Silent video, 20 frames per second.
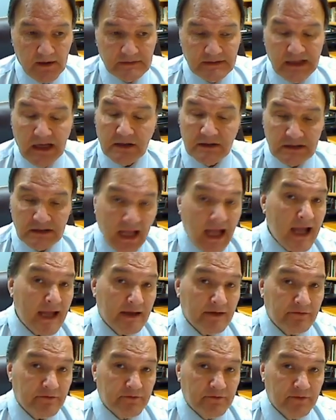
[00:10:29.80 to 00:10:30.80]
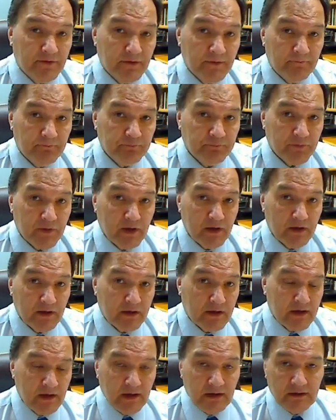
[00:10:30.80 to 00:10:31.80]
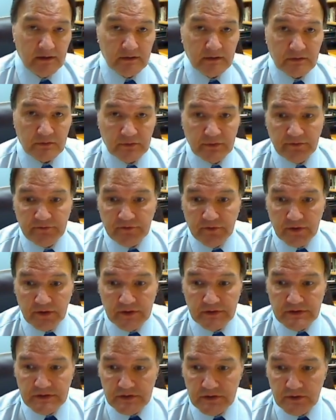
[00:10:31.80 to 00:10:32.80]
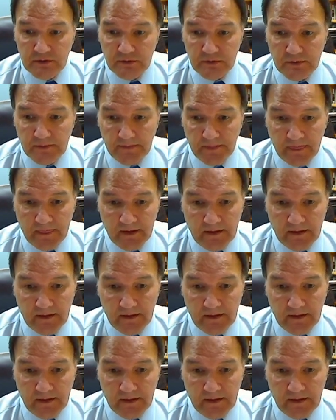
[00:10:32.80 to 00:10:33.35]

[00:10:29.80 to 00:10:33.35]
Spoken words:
Now, life can refer to